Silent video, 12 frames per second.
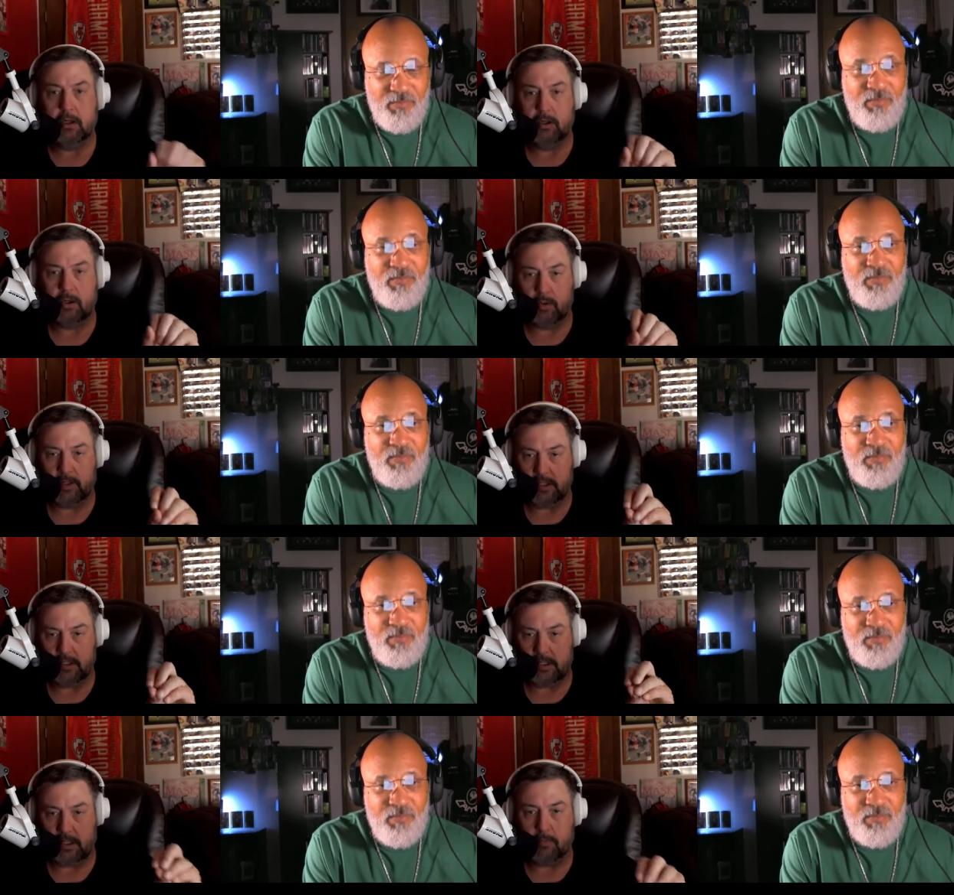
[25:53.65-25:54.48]
Speaker 1: who
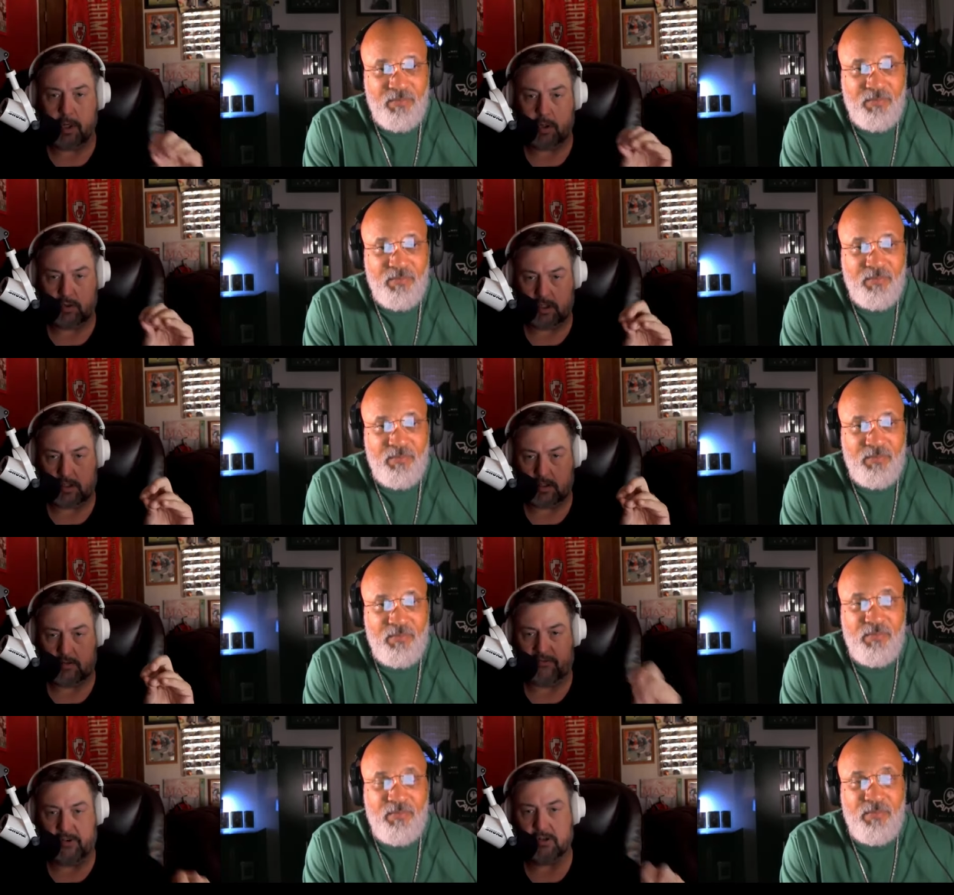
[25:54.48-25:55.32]
is the most
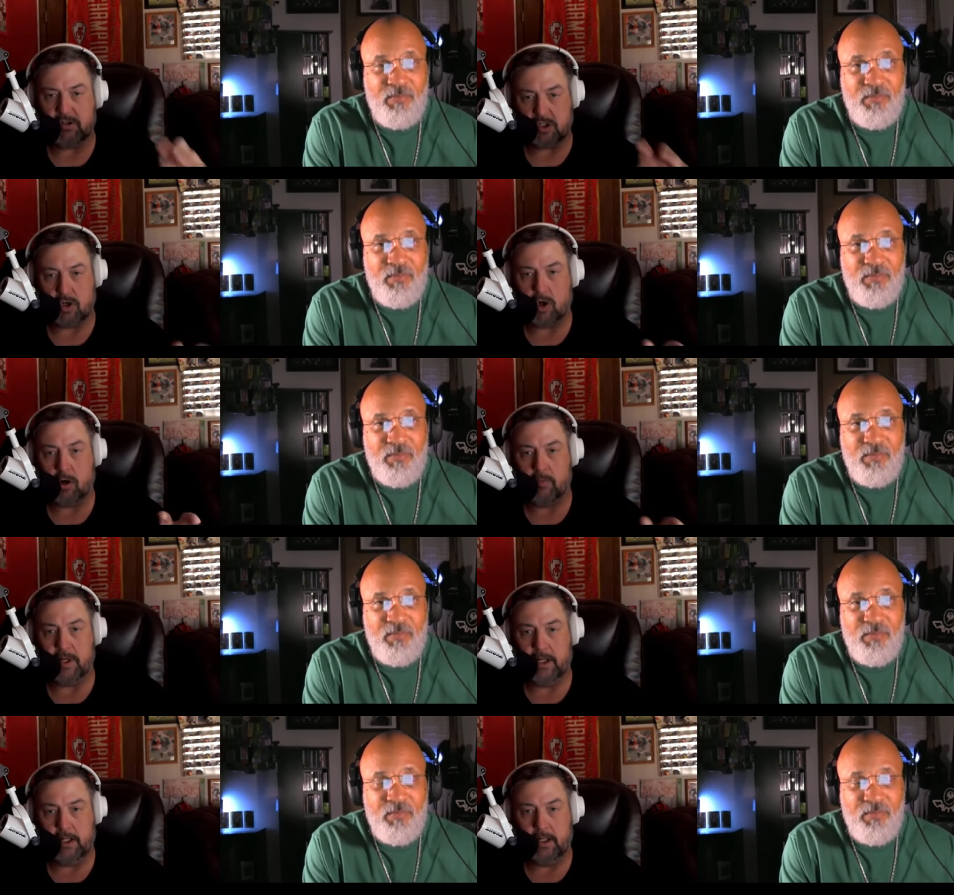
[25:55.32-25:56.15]
fiercest
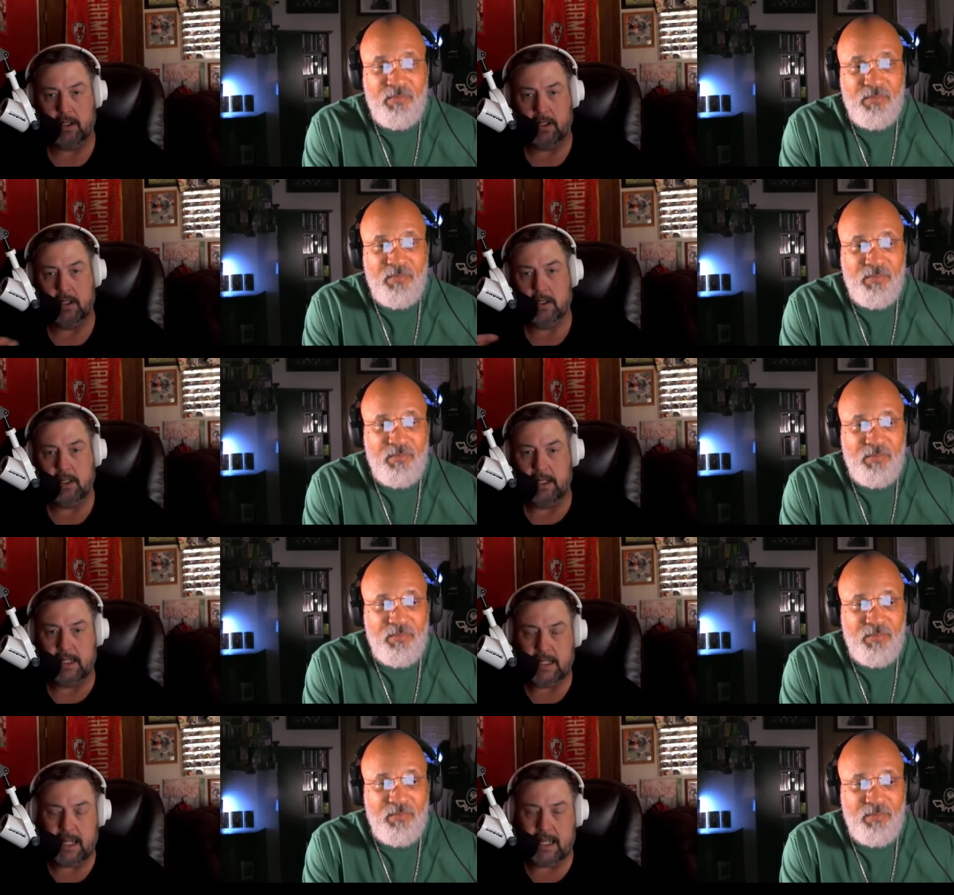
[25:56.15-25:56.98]
army
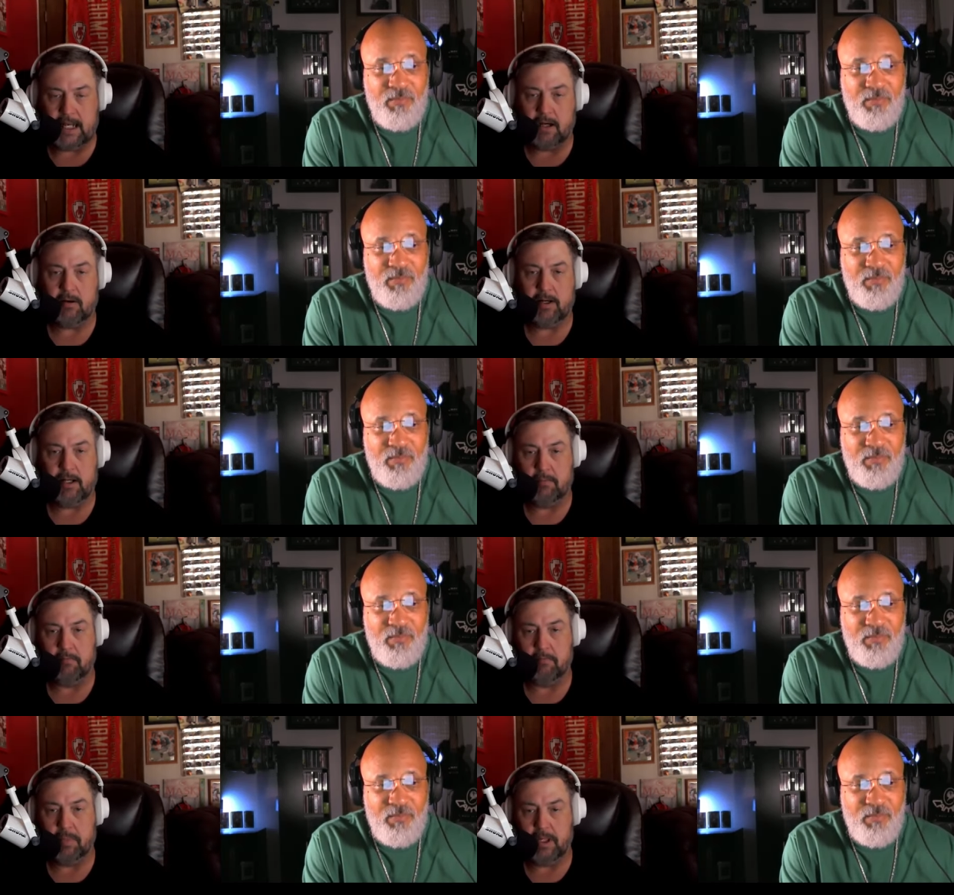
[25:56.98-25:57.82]
in that area,
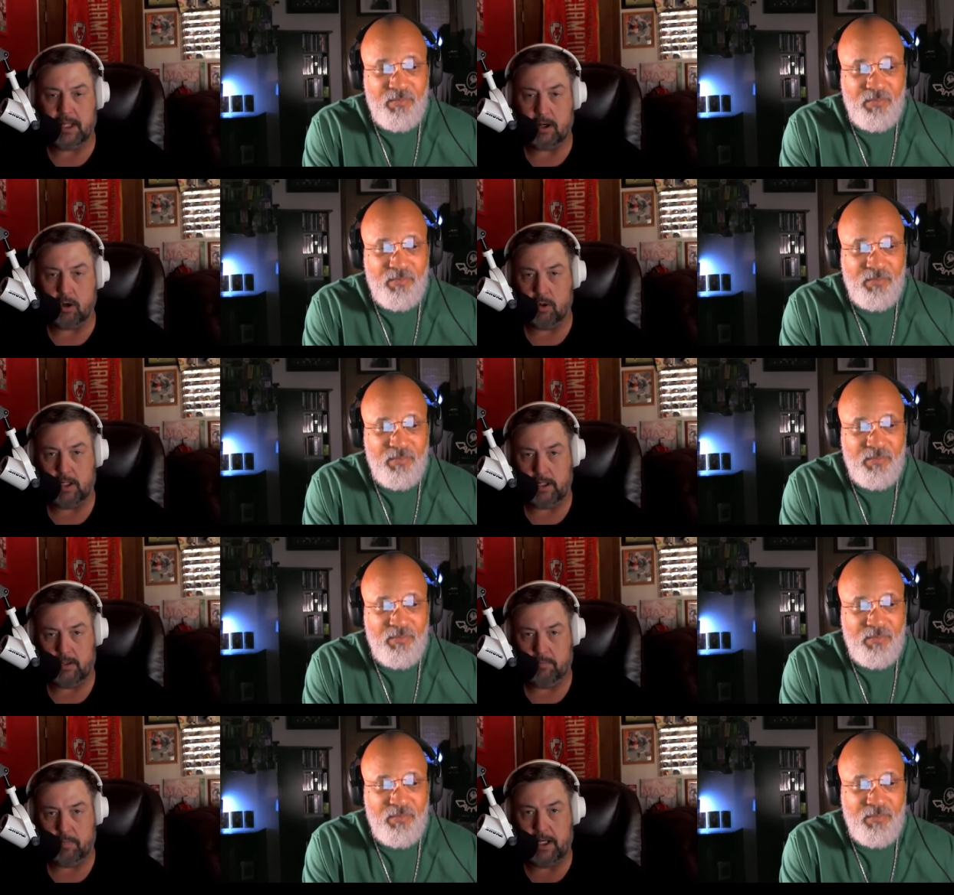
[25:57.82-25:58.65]
but they're
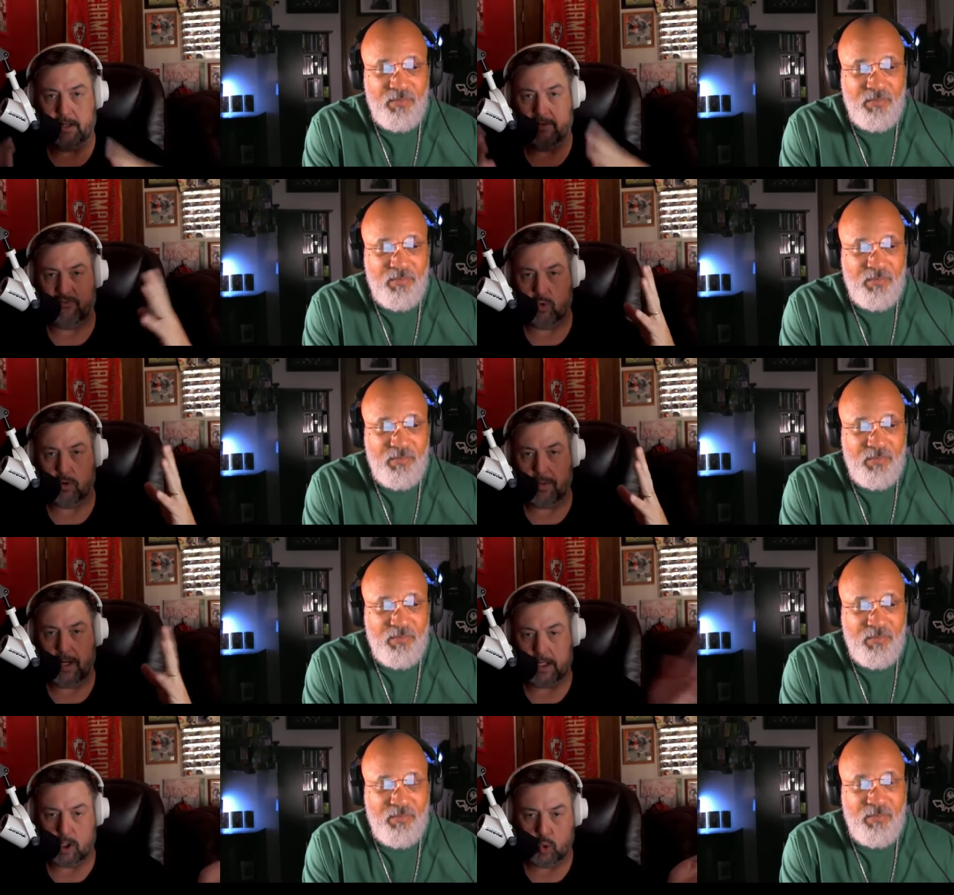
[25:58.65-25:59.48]
only paid for
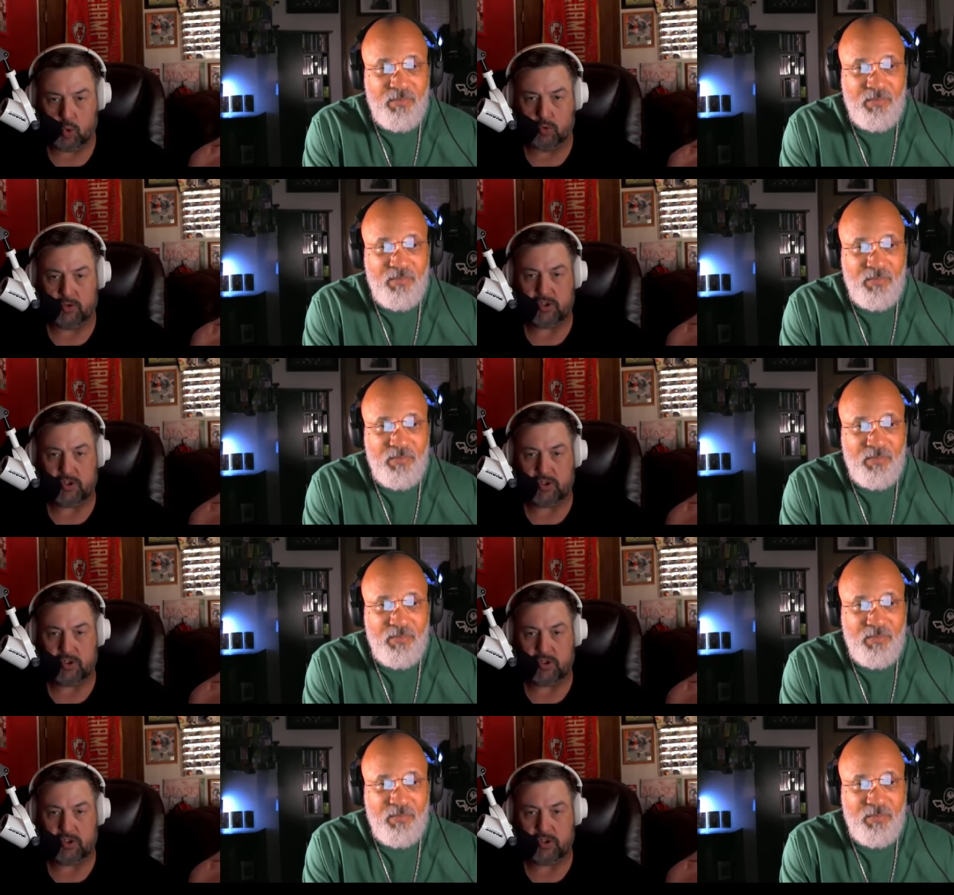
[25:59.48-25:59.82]
by gold.